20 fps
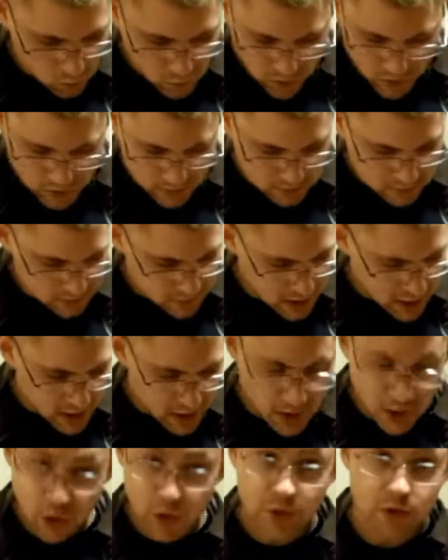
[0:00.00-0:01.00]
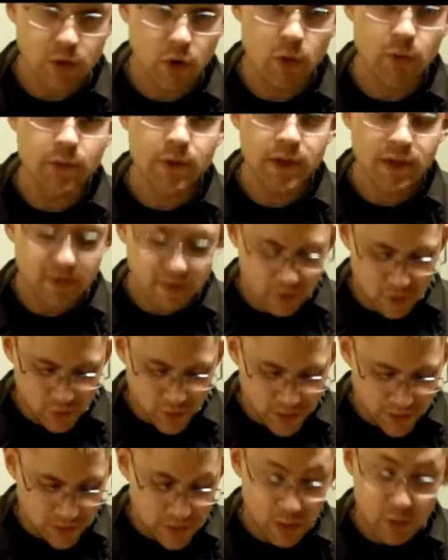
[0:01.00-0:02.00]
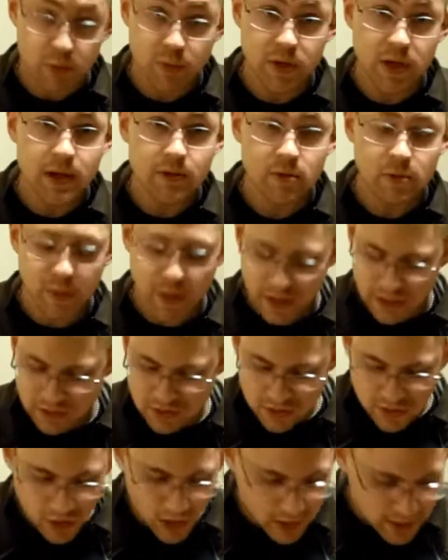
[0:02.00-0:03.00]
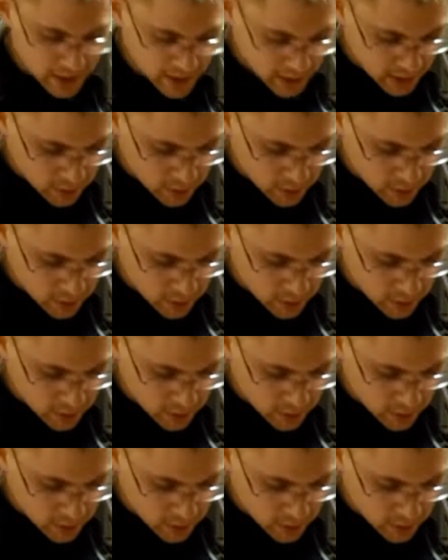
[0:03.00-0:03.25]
But hey, you know what? Normally for me that would be covered by a stock